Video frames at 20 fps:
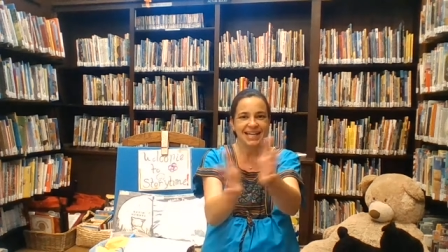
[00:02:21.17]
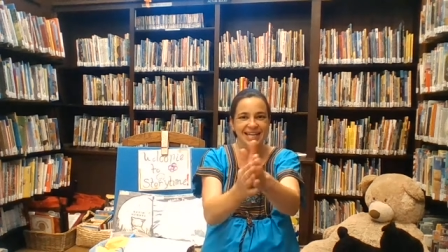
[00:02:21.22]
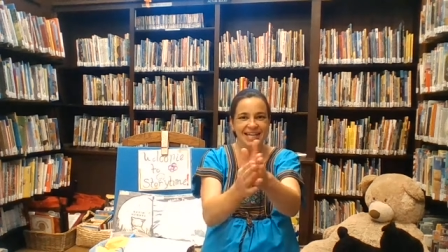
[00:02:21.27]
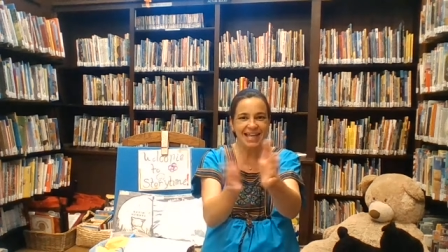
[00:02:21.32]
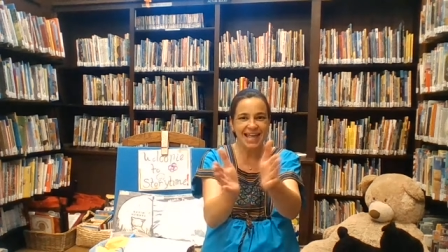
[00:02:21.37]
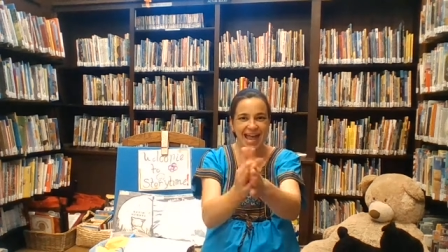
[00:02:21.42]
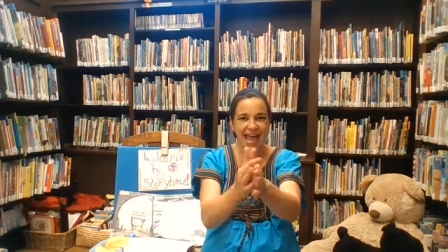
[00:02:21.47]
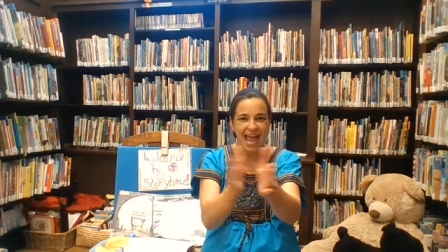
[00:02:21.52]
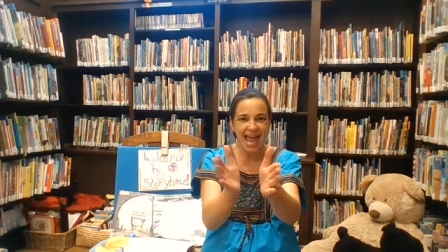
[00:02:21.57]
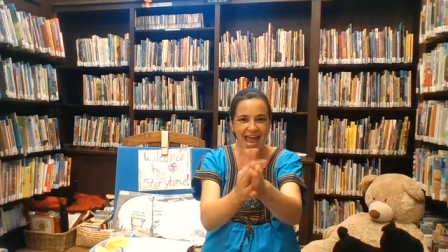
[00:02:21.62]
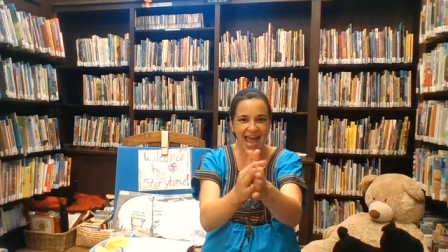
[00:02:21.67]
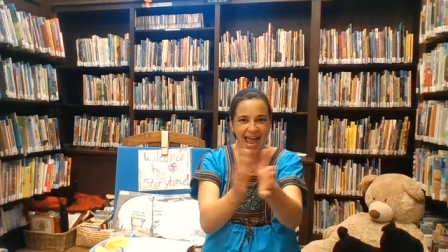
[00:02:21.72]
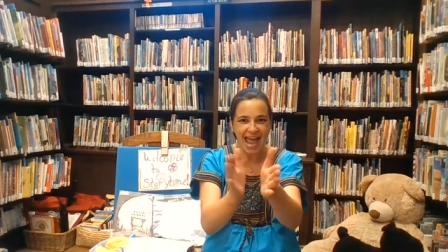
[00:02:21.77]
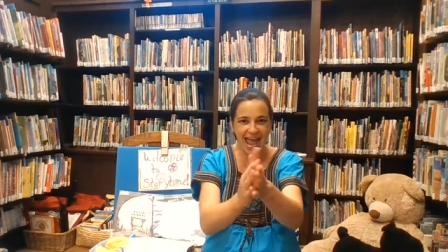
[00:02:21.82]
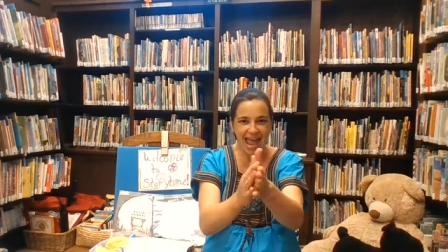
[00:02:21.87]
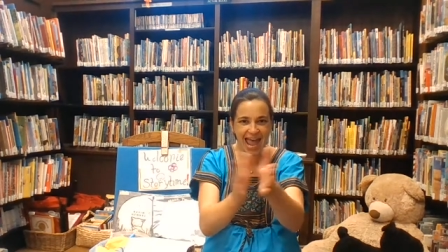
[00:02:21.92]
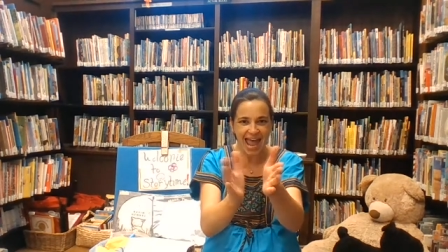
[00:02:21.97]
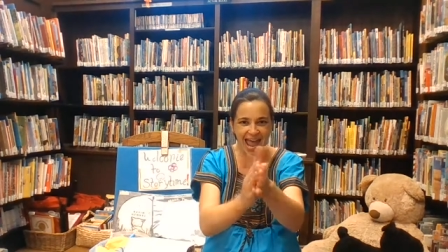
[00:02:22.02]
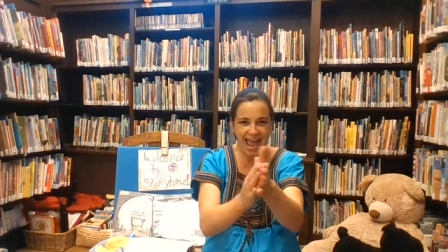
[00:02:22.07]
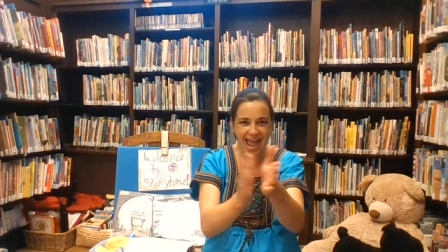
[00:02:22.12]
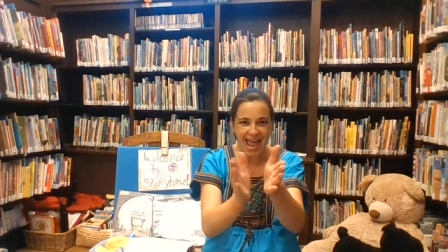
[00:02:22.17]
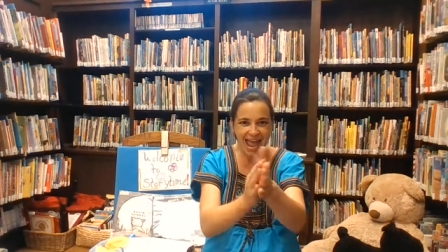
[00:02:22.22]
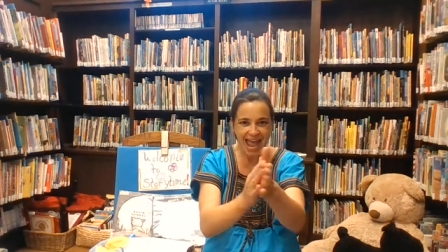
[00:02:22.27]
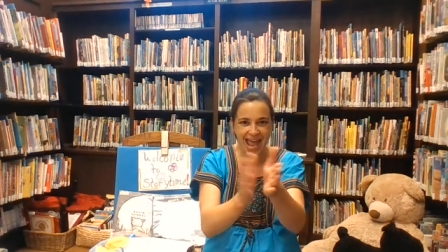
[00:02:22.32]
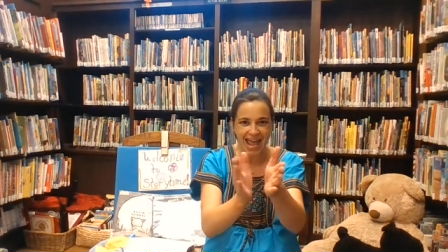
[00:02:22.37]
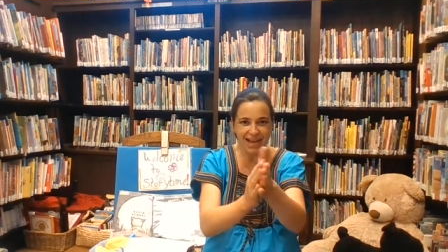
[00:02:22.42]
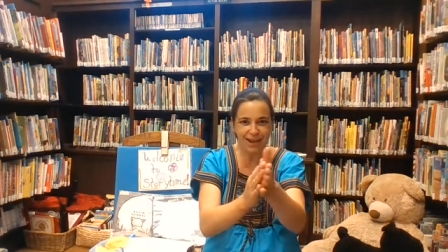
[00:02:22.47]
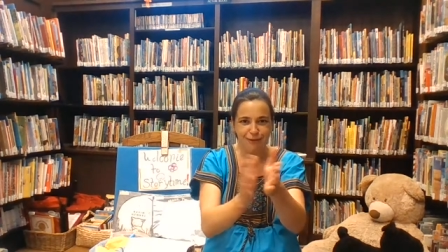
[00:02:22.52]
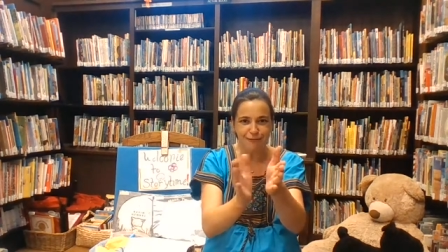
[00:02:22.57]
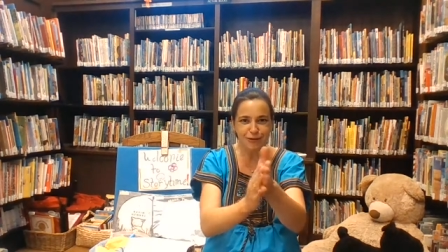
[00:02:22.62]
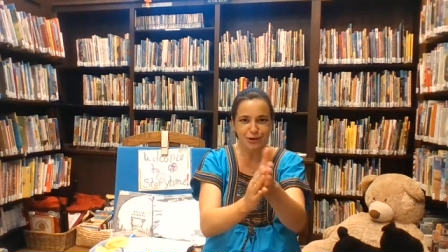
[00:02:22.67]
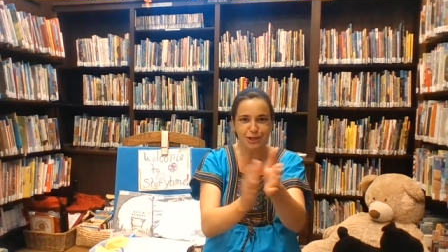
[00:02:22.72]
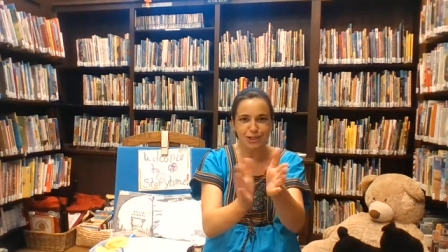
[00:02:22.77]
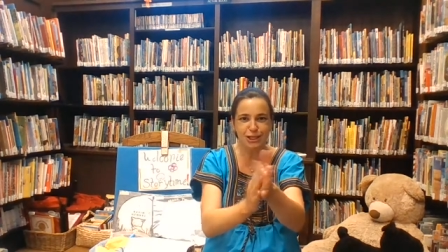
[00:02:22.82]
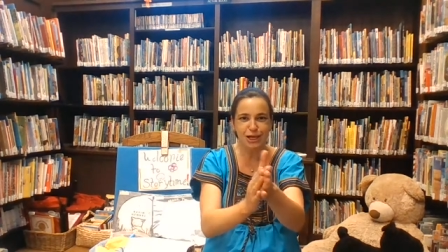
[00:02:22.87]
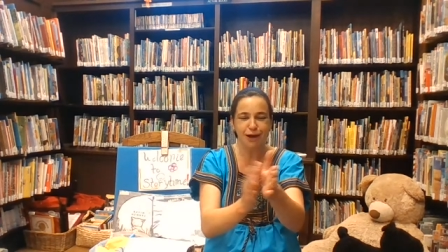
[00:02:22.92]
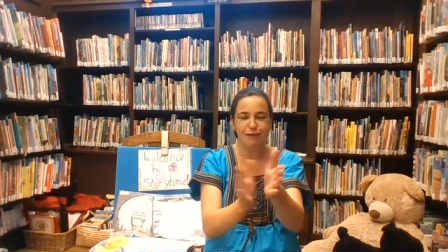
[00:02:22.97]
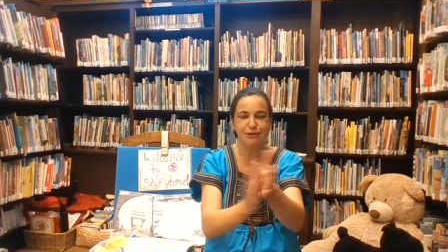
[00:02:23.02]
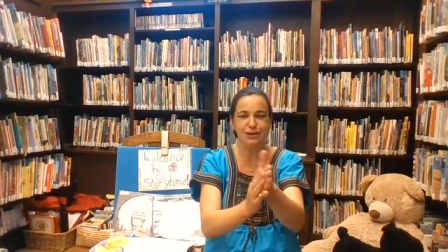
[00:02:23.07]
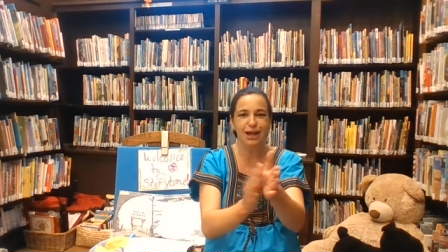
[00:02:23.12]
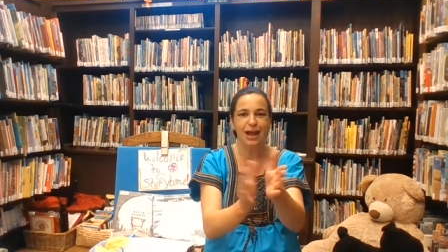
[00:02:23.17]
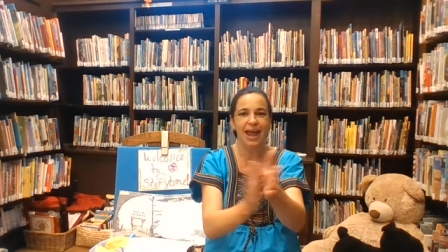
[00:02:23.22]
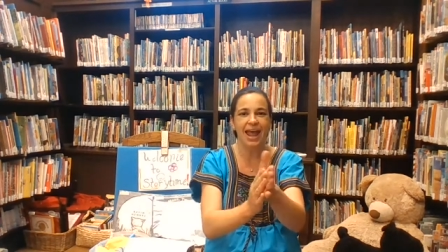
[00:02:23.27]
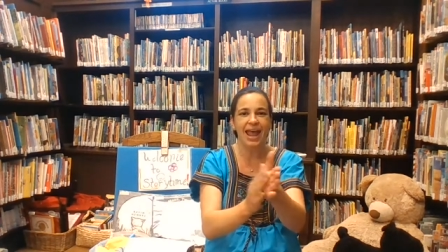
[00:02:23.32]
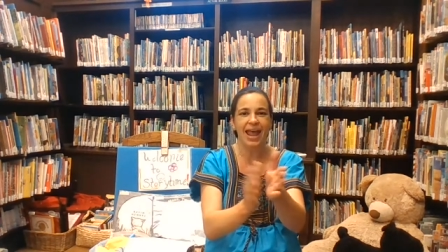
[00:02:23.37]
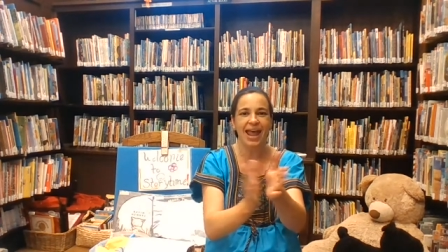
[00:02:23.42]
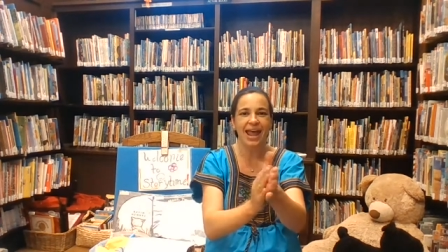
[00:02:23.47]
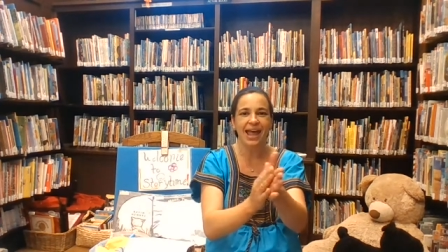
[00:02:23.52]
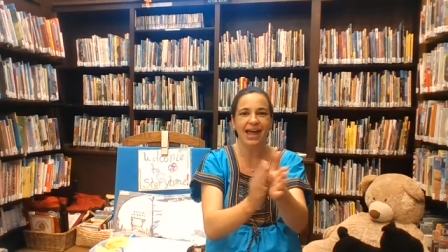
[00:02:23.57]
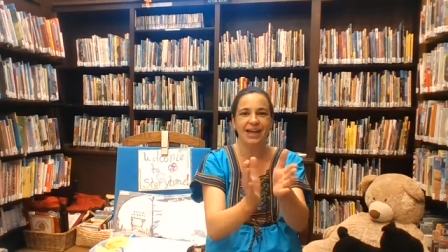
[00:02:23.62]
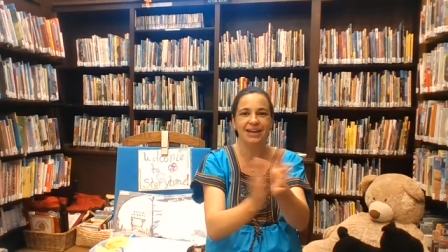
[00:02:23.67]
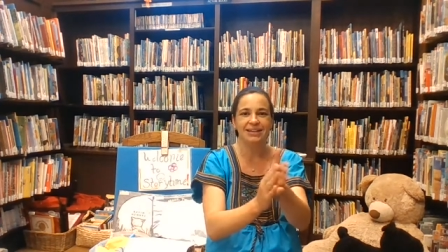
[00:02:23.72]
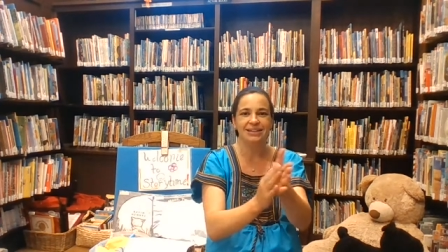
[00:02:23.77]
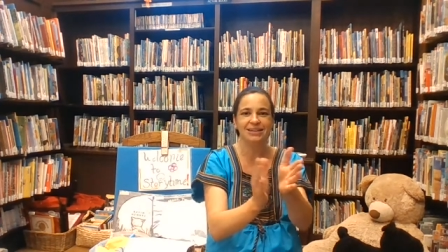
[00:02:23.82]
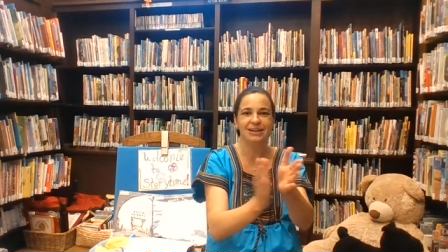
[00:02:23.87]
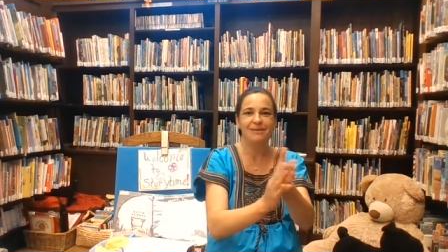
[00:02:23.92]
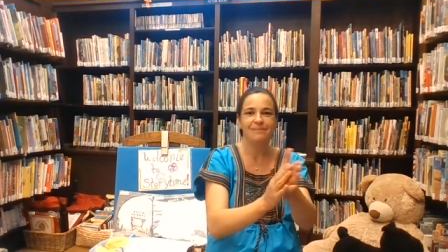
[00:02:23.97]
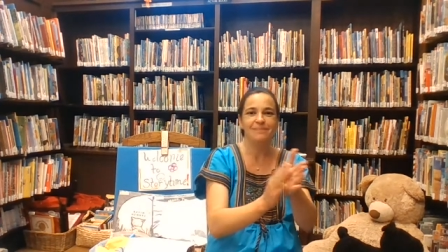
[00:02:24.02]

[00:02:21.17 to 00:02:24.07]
Yay! Give yourselves a hand.